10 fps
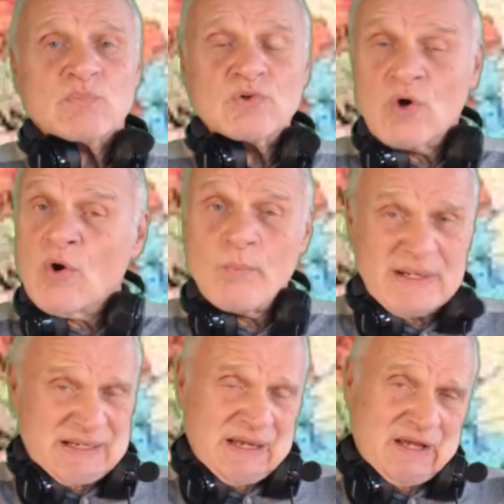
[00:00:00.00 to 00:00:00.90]

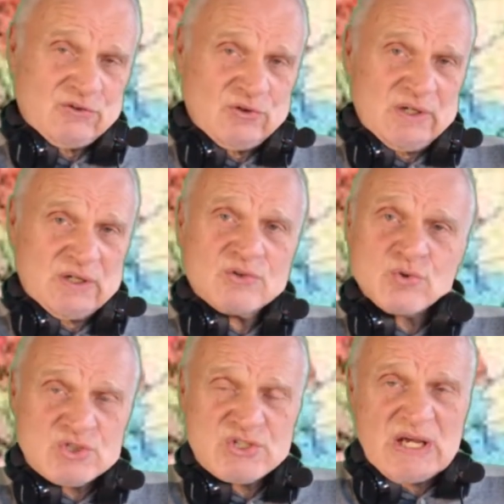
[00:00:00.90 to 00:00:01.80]
Roman Catholic
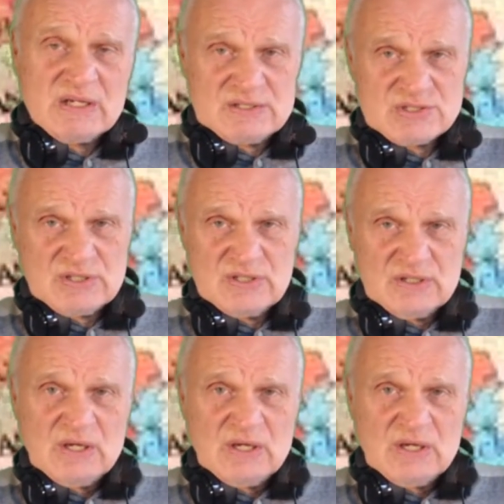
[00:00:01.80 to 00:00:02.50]
Christianity,